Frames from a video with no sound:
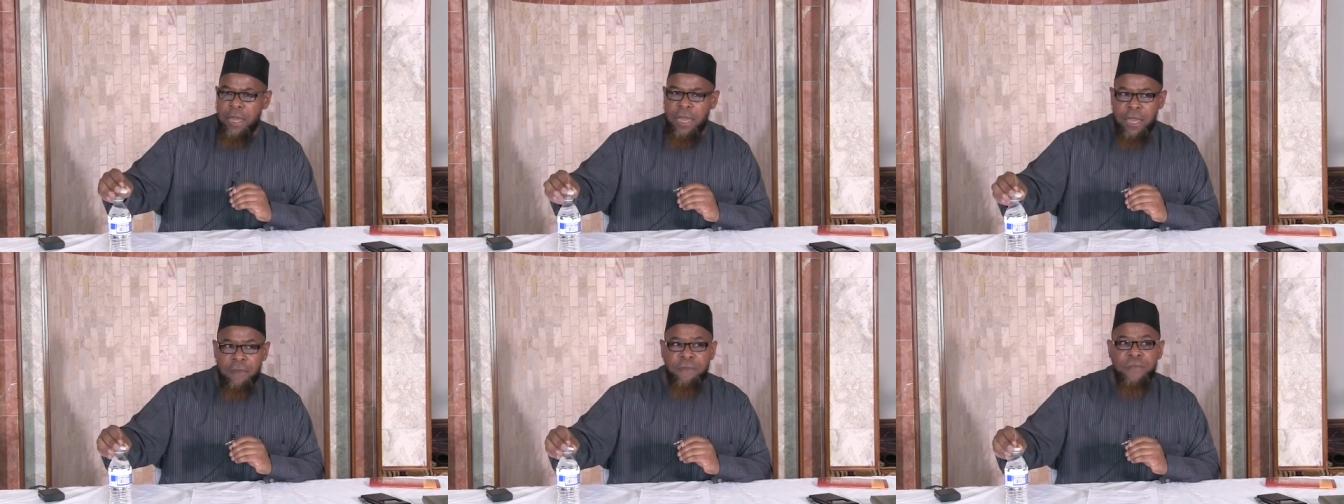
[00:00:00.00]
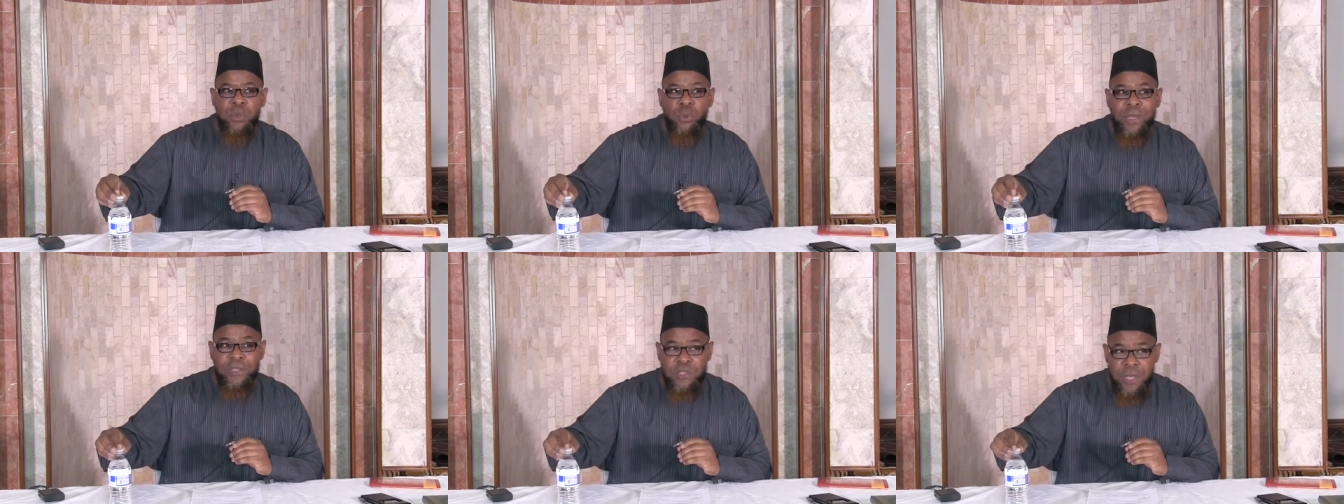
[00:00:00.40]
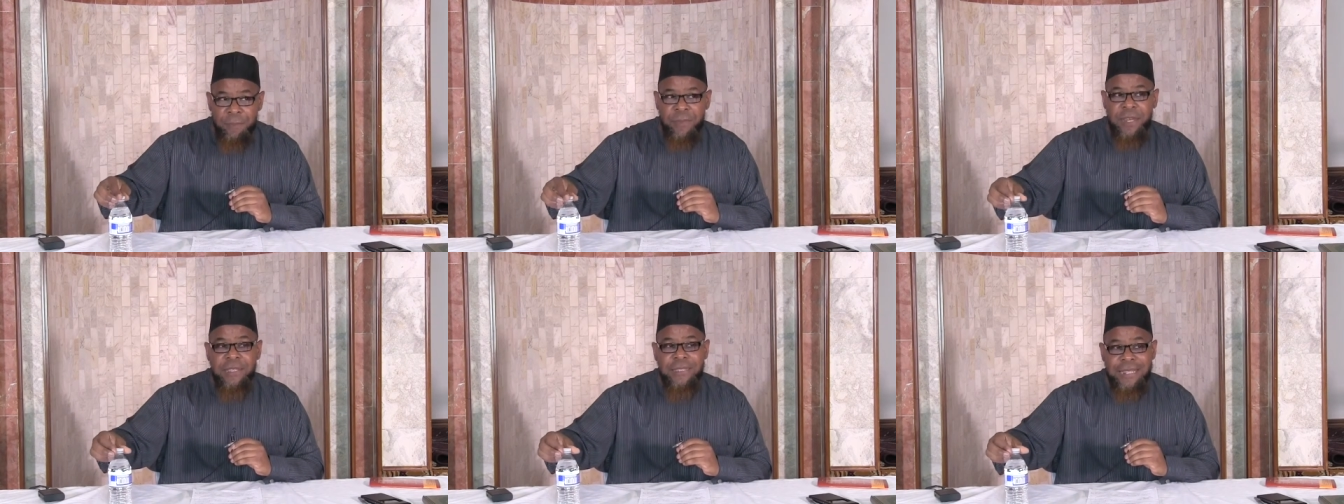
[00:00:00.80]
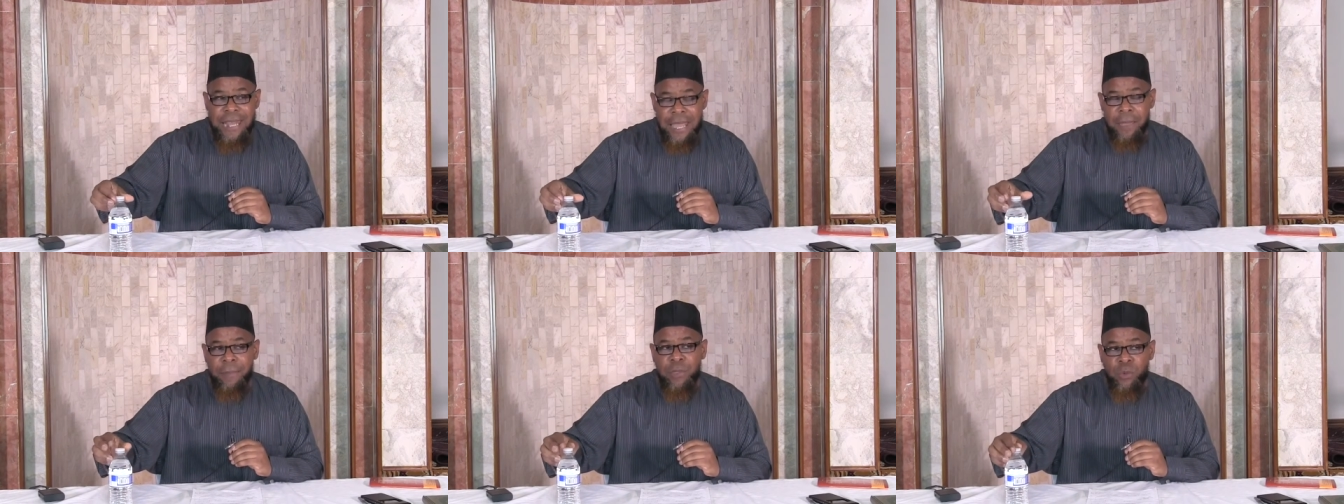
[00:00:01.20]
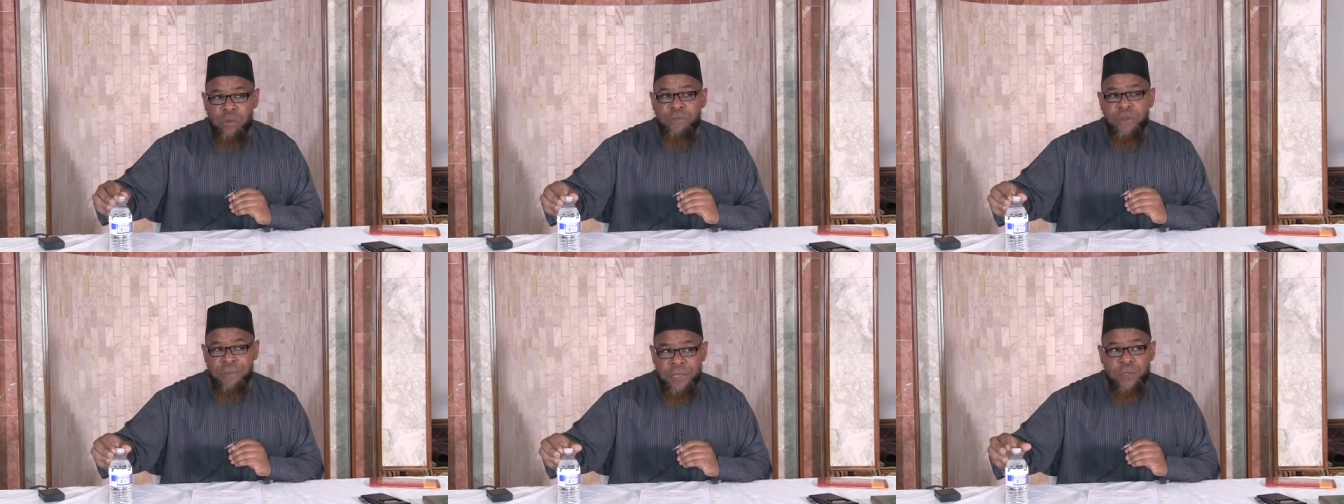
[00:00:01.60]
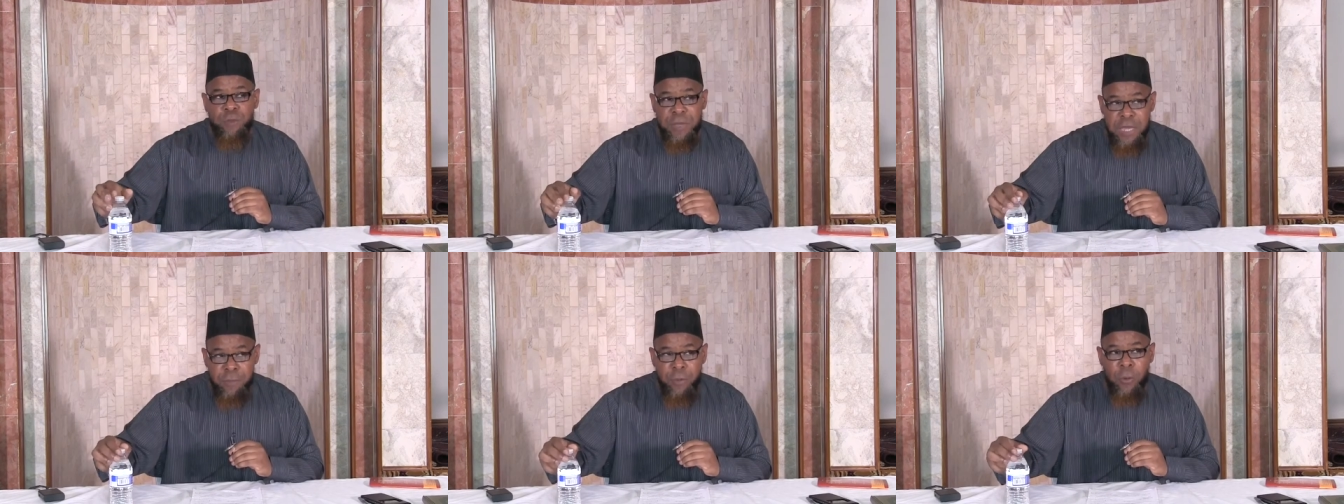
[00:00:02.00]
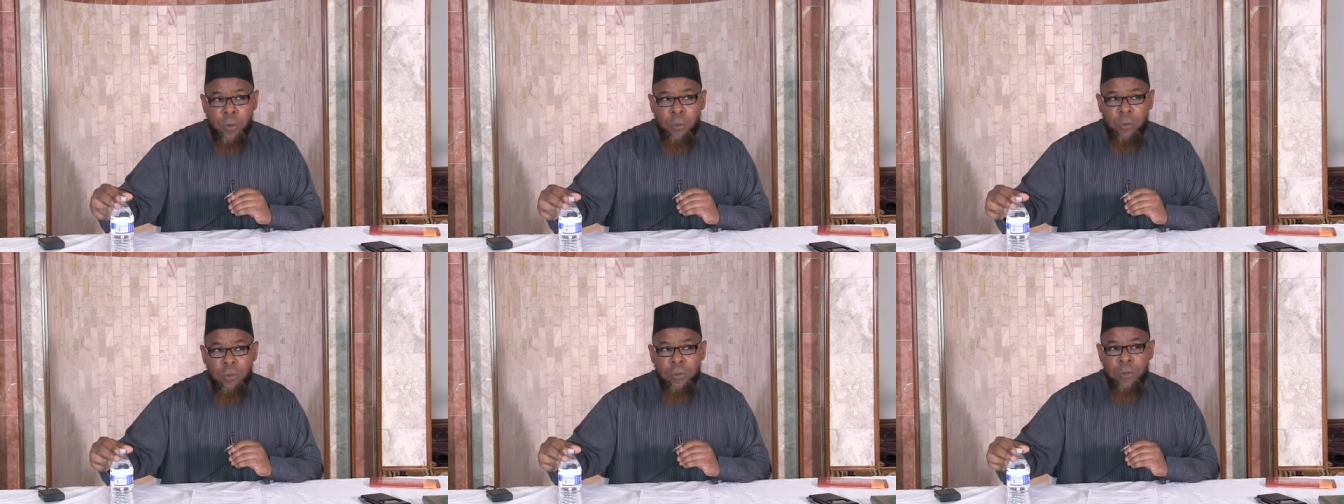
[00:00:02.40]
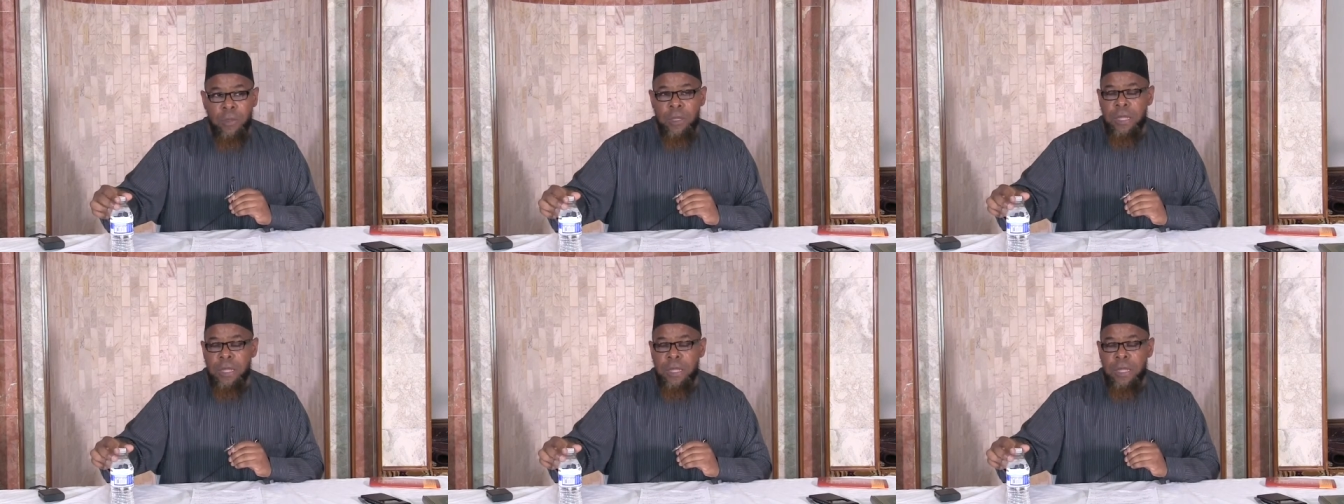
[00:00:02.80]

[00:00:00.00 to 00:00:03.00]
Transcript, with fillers: if you accepted Islam and you were from his people,